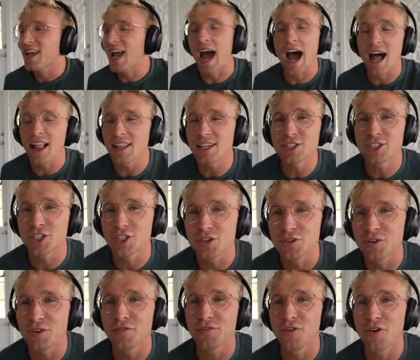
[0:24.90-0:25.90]
college
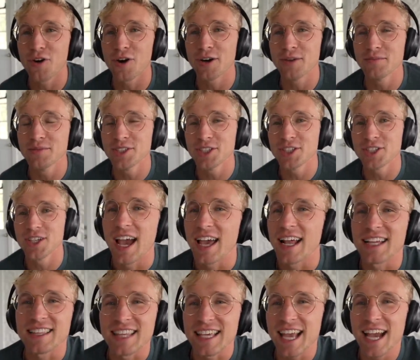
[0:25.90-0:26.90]
uniforms, and
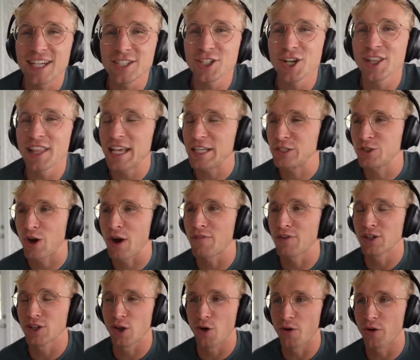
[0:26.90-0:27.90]
I think I saw like
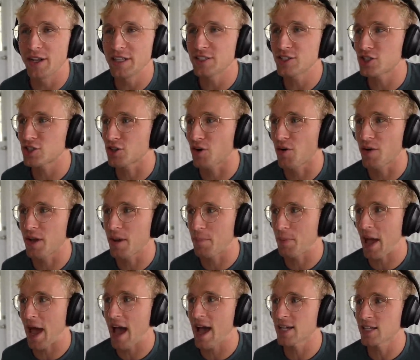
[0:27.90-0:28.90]
Trevor Lawrence throwing a
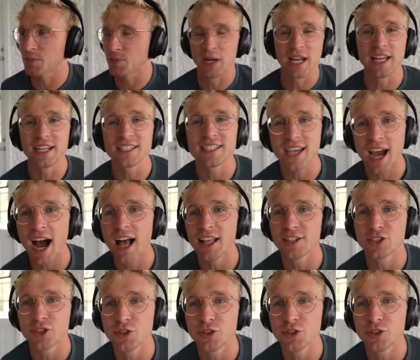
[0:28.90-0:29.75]
pass, but in his college